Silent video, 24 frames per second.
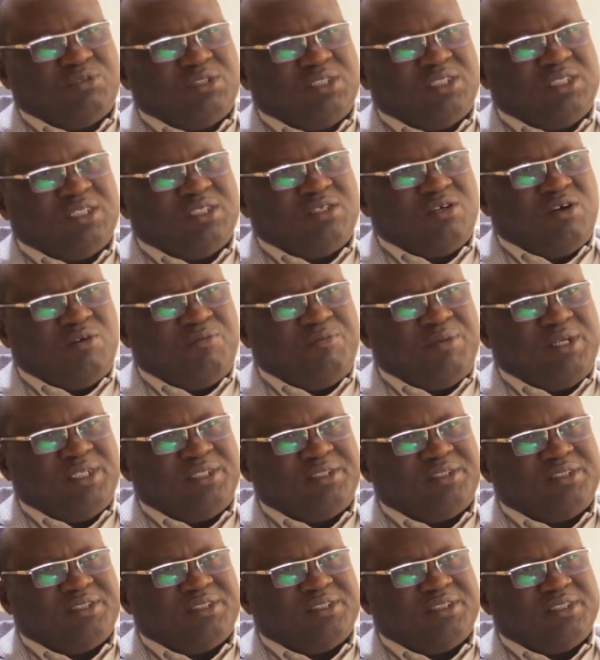the
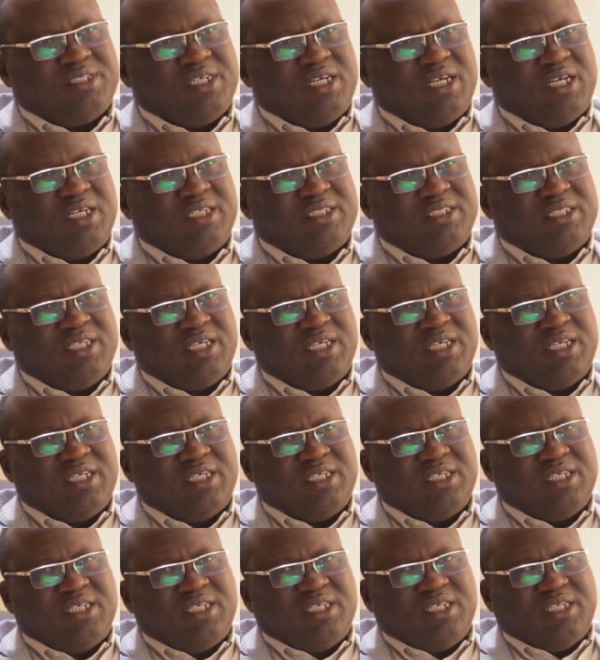government, and
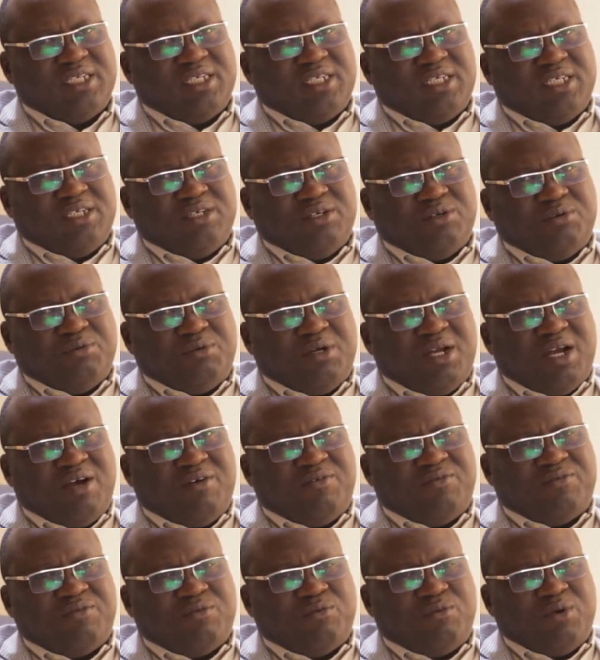we
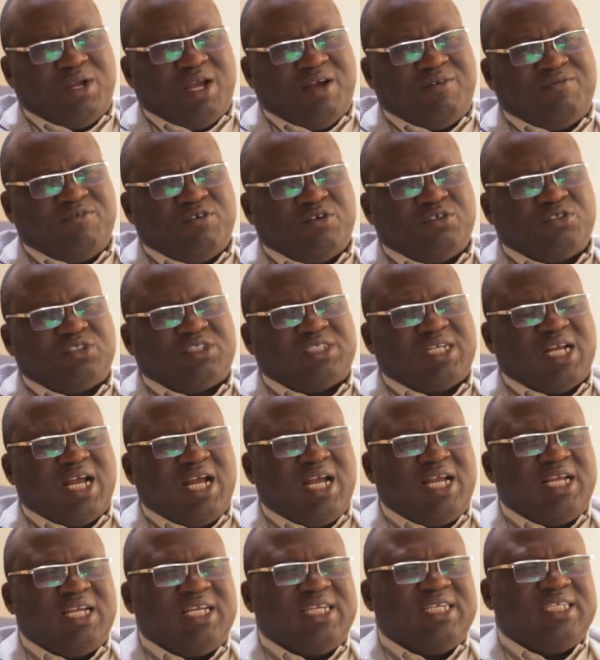have not
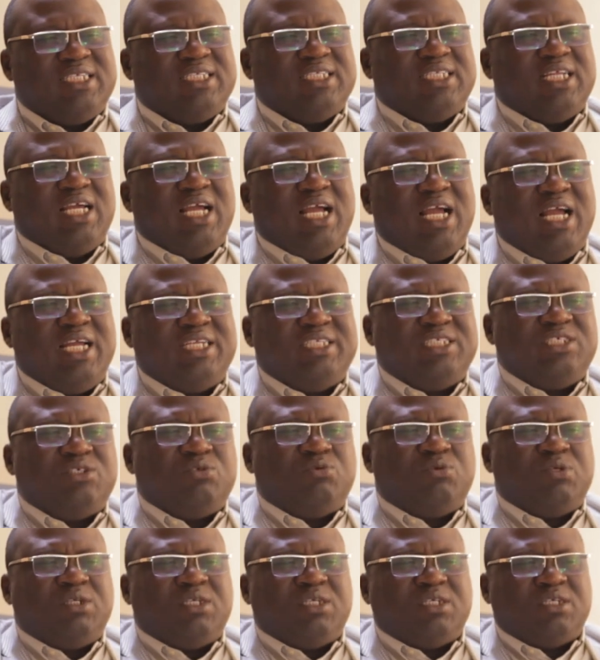shy in any
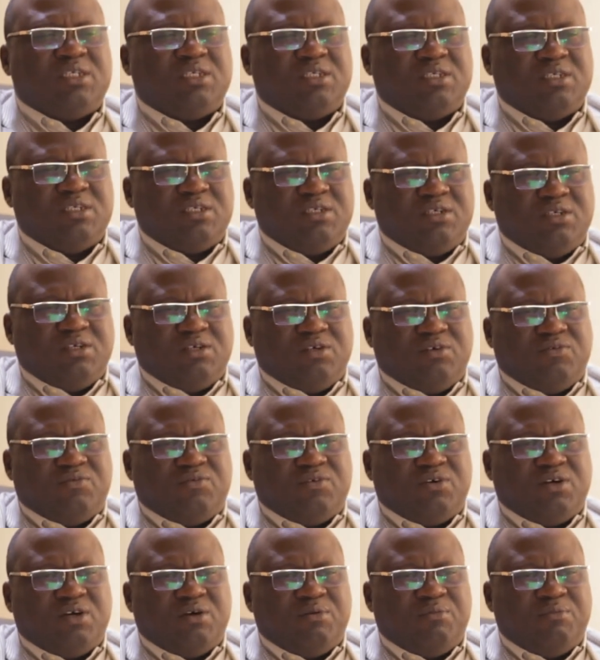way
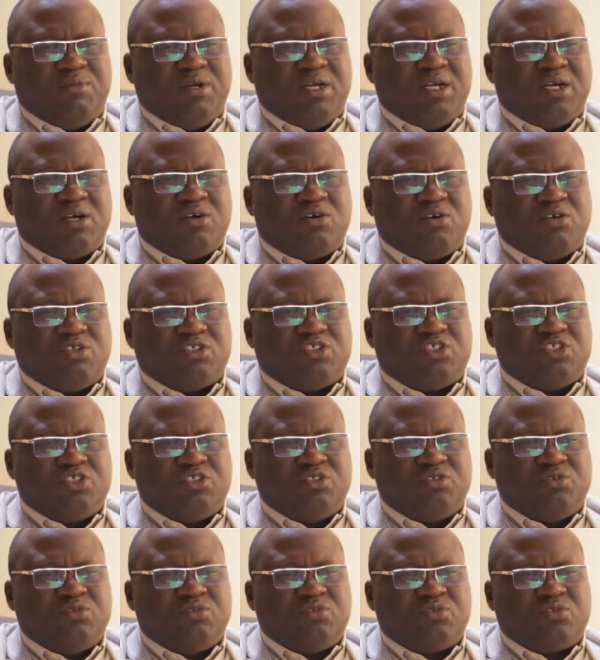from
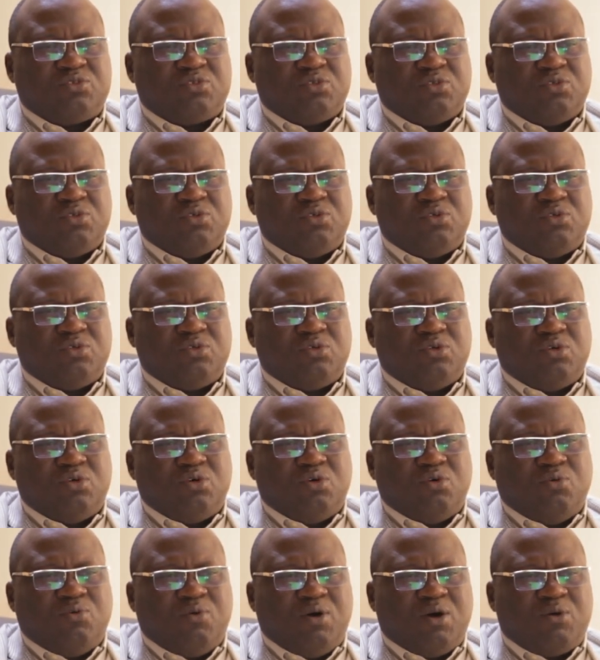continuing to
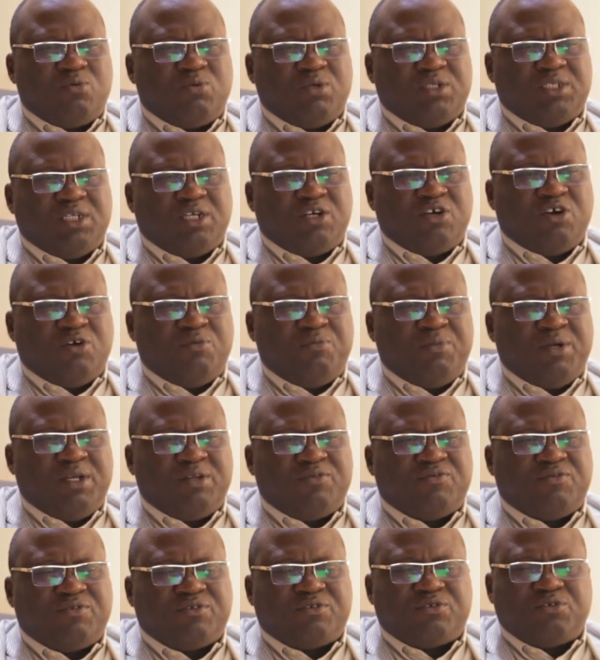work with the government
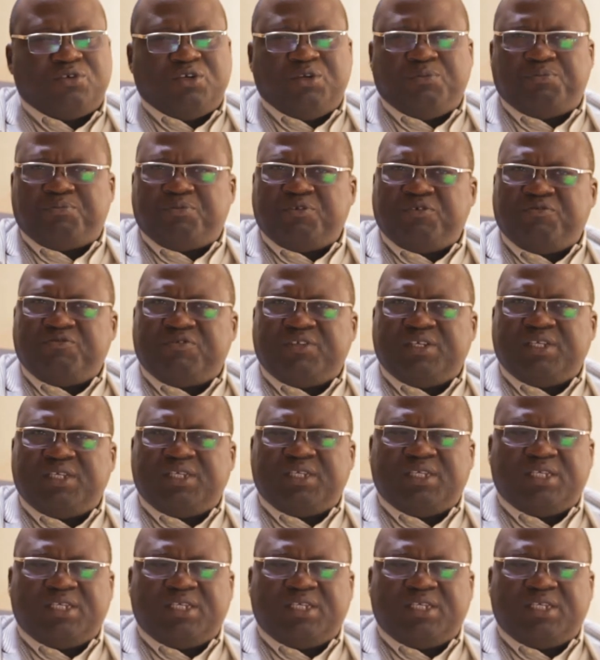to improve the